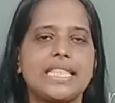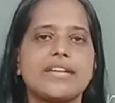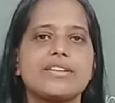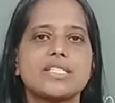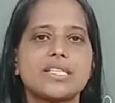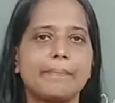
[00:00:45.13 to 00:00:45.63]

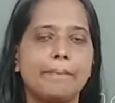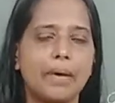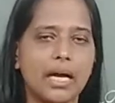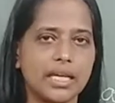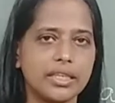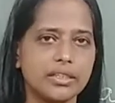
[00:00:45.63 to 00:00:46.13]
there is a
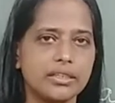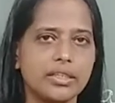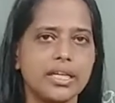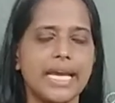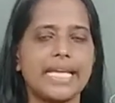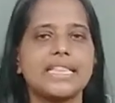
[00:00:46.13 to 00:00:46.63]

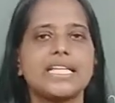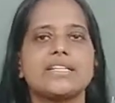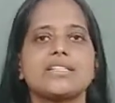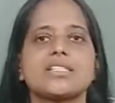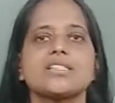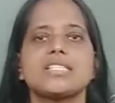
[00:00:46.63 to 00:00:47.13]
buyer and there
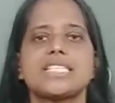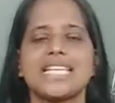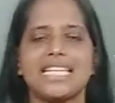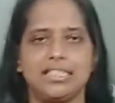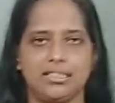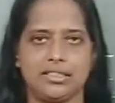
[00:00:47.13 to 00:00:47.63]
is a
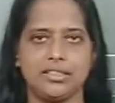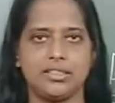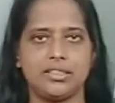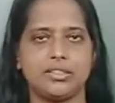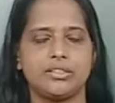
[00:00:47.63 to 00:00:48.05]
seller.